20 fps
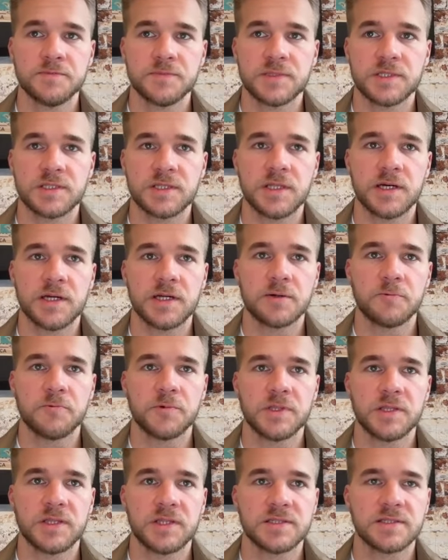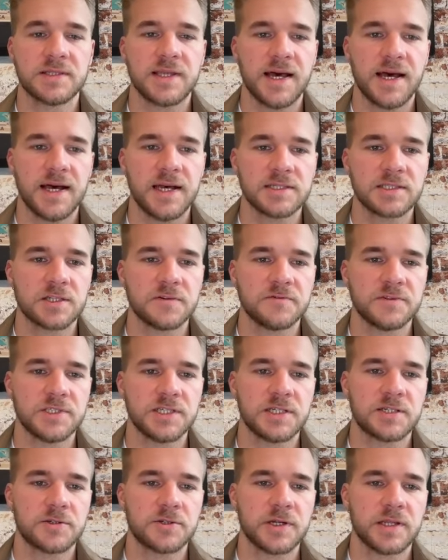starting with this task of
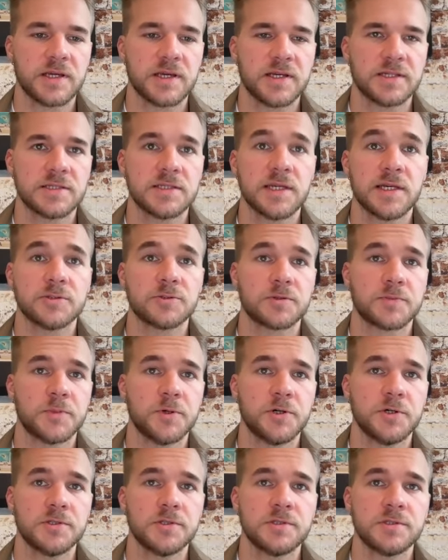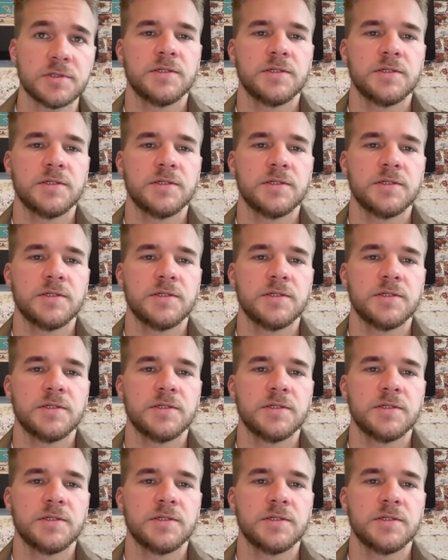generating a sales report.